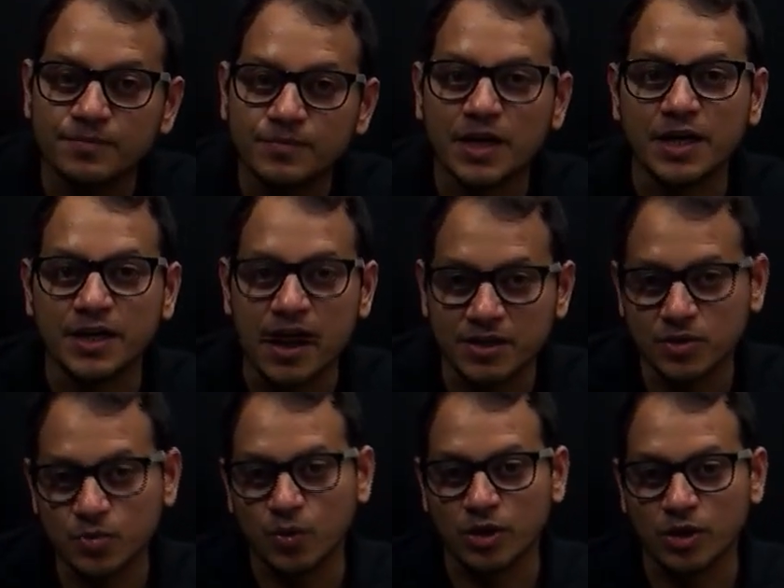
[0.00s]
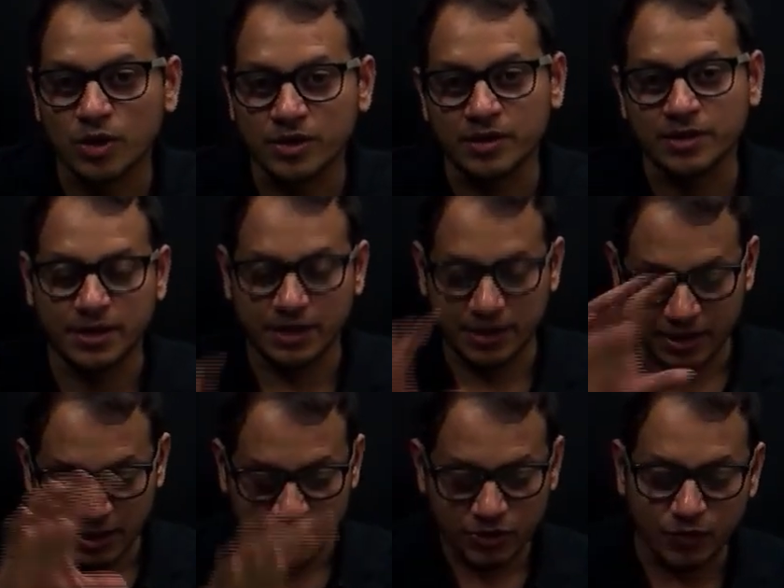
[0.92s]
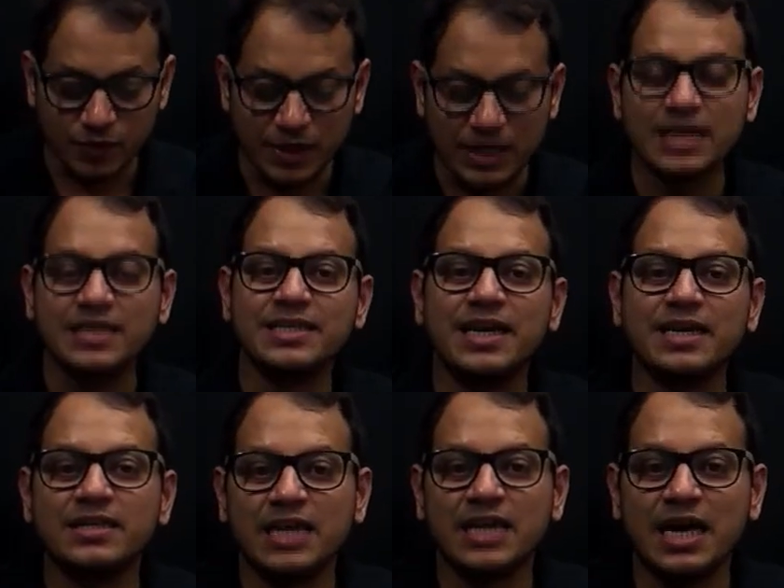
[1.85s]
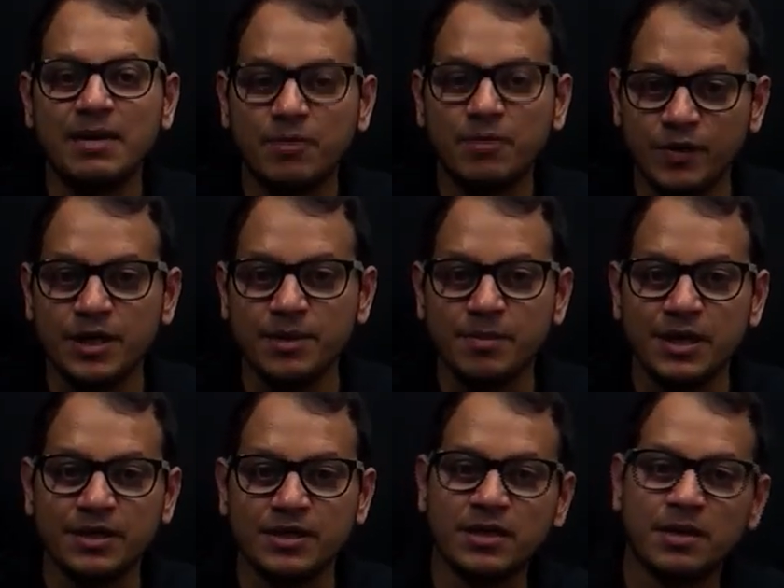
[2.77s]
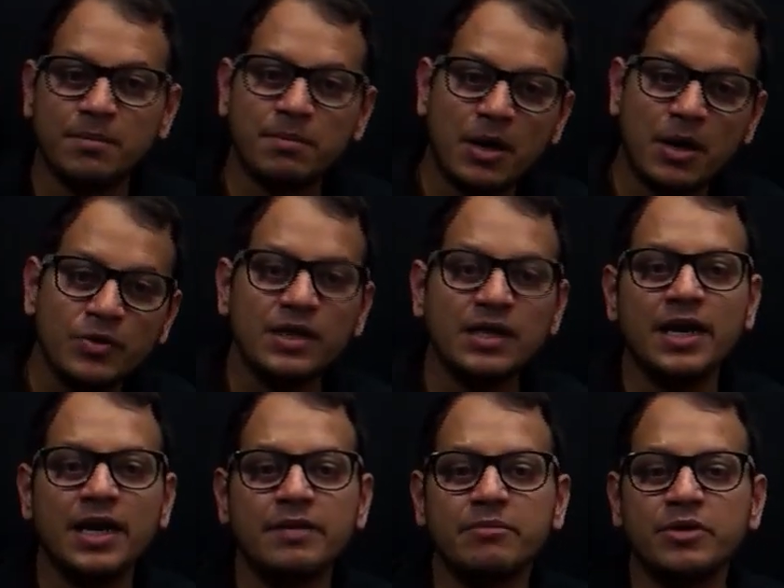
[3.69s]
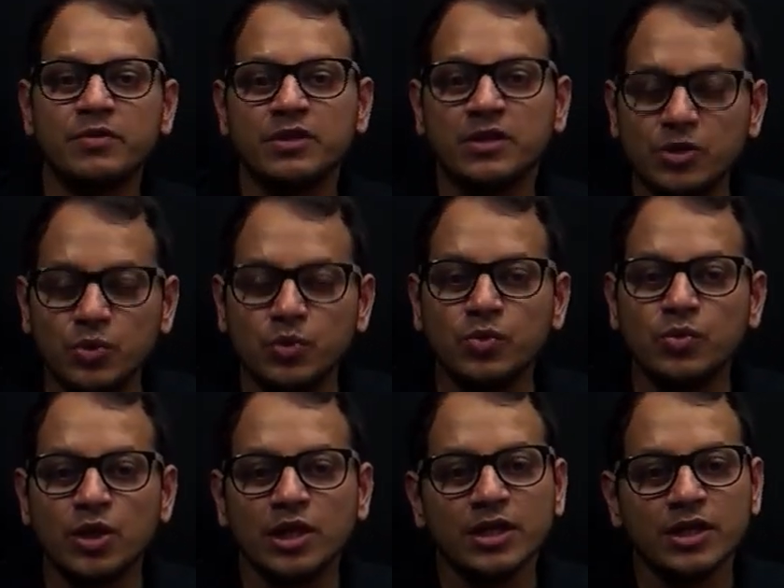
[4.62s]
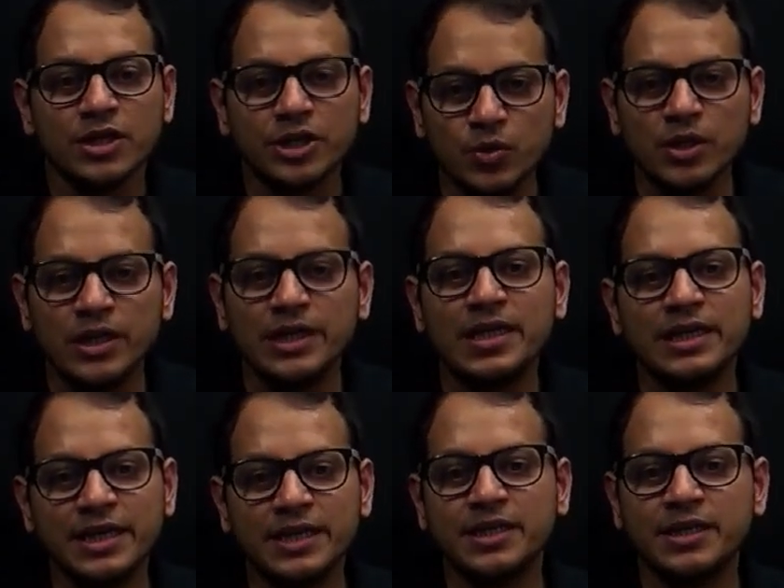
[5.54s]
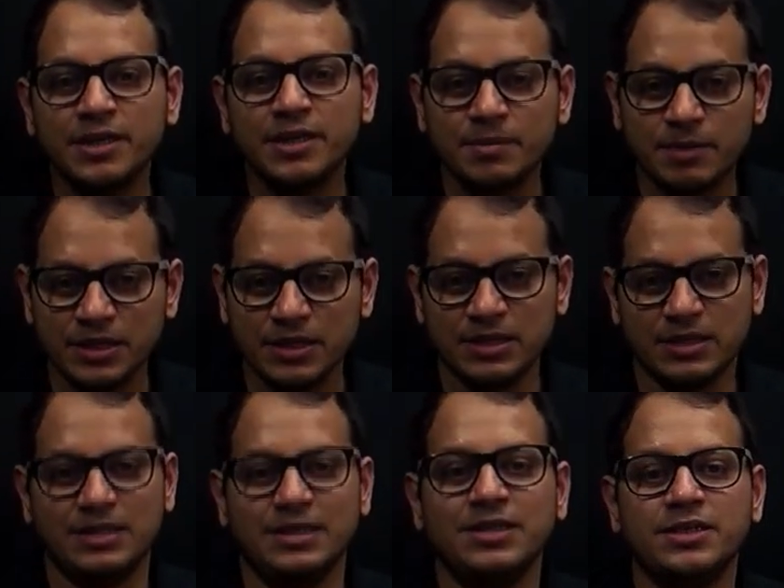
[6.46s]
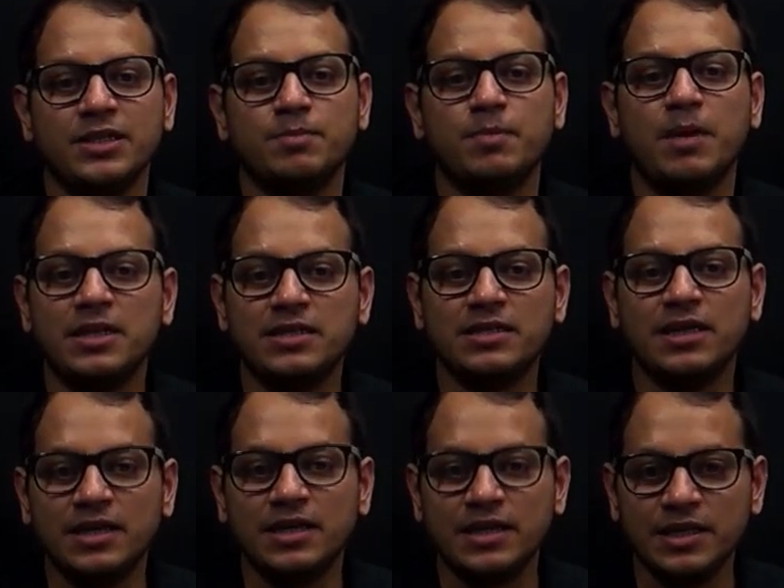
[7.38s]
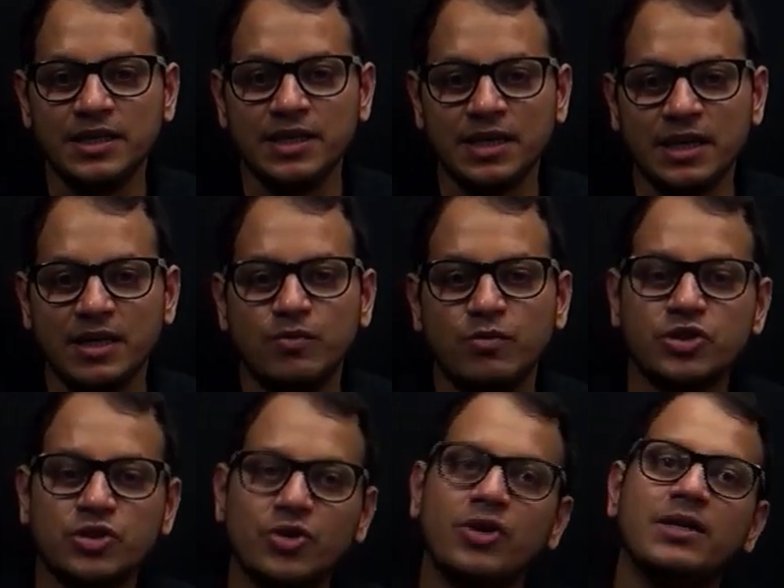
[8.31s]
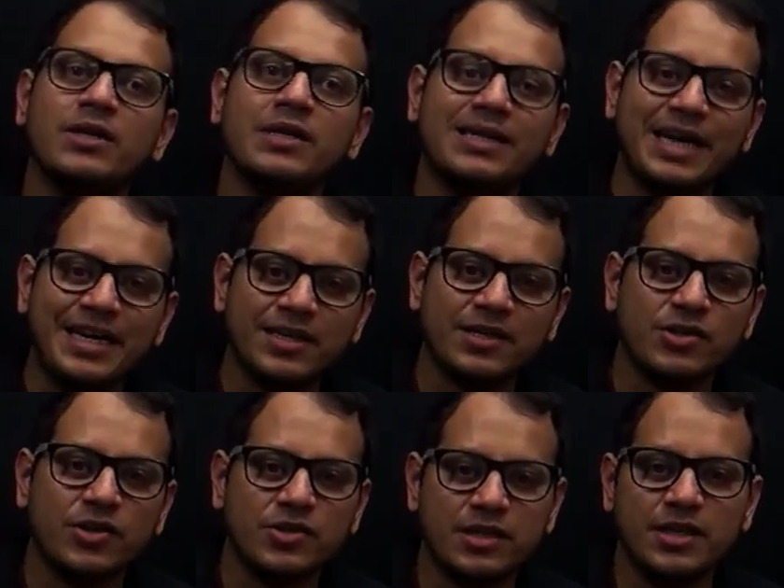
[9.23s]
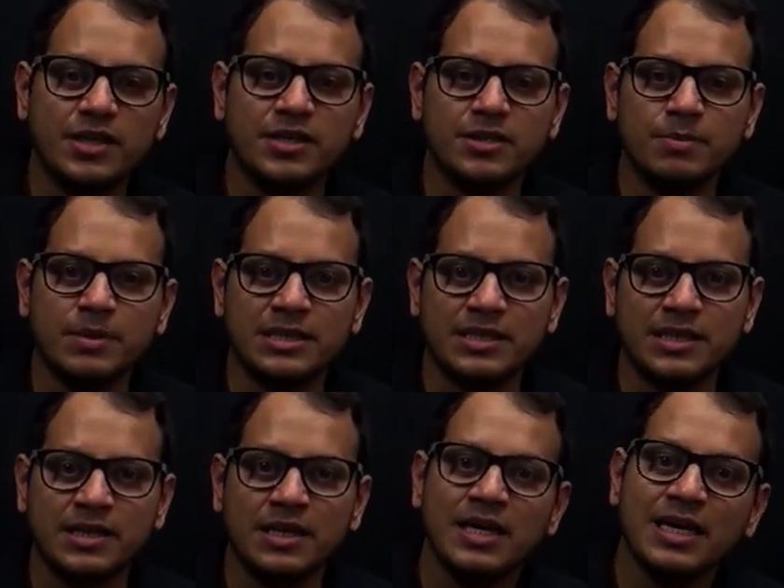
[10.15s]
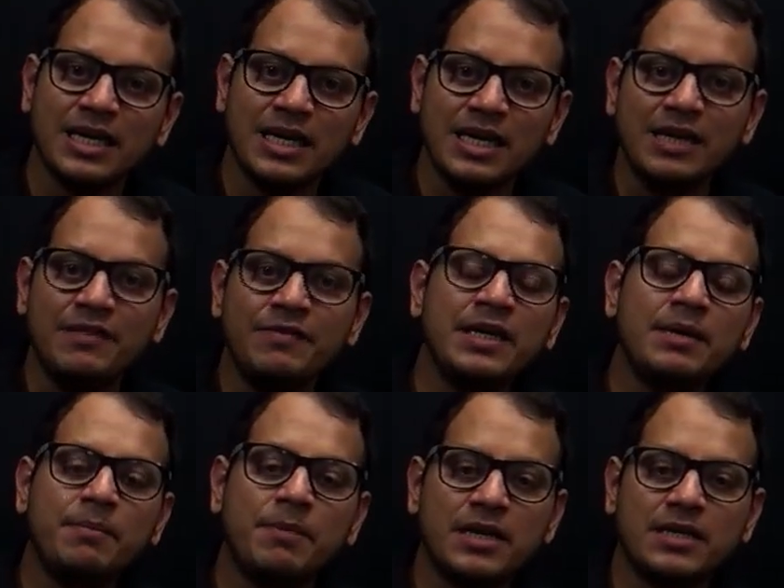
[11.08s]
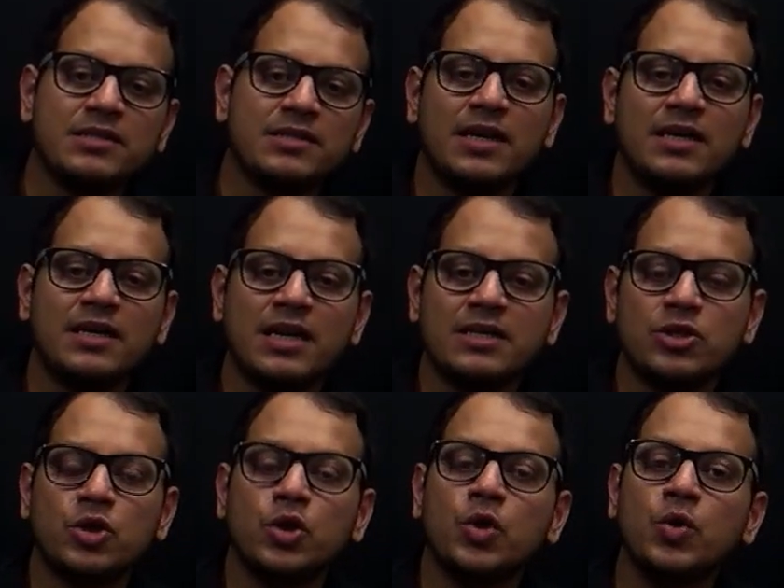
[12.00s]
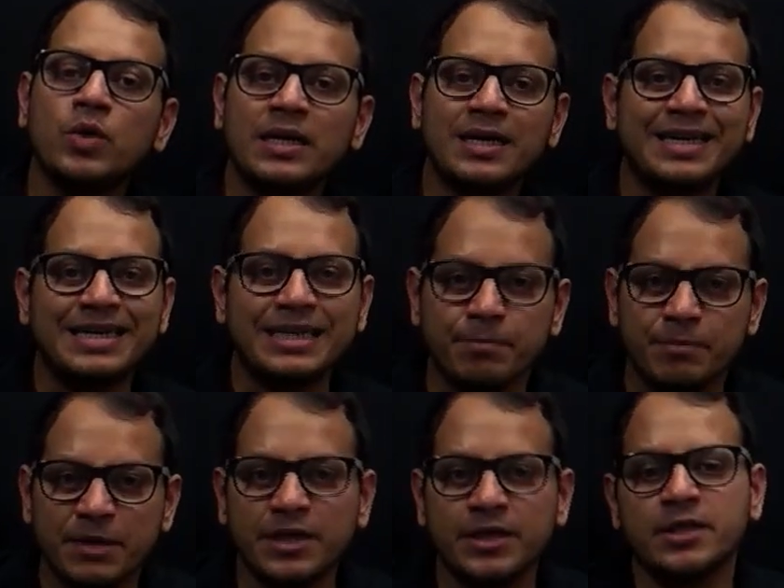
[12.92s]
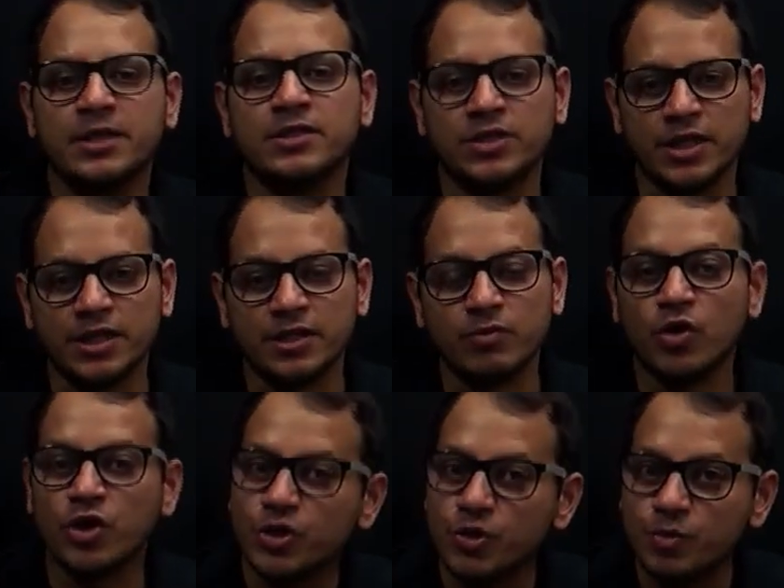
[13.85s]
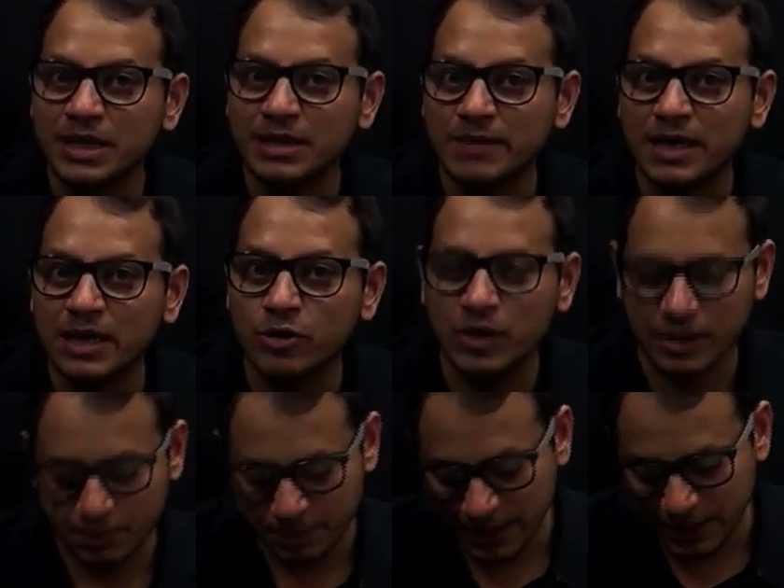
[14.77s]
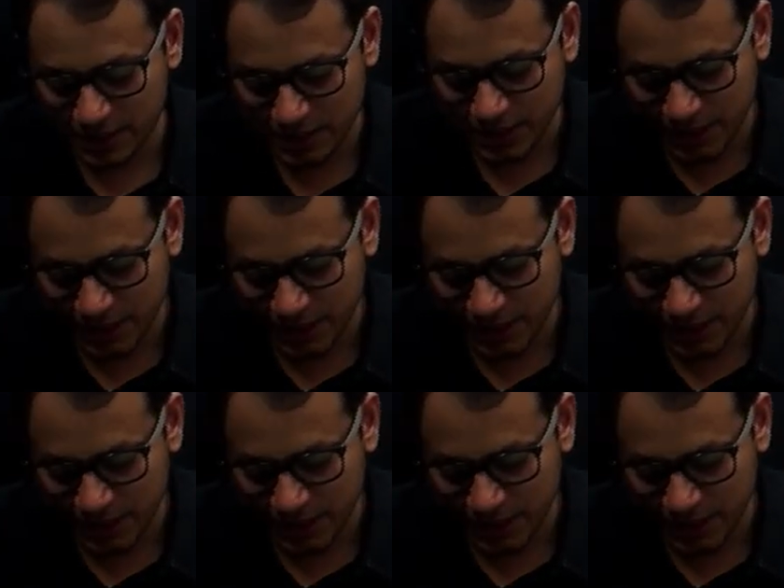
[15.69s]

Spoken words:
Indus Water Treaty. So we can see at the time of independence, a boundary line between the two newly created independent countries, Pakistan and India, was drawn right across the Indus Basin, leaving Pakistan as lower riparian state. What do you mean by lower riparian state?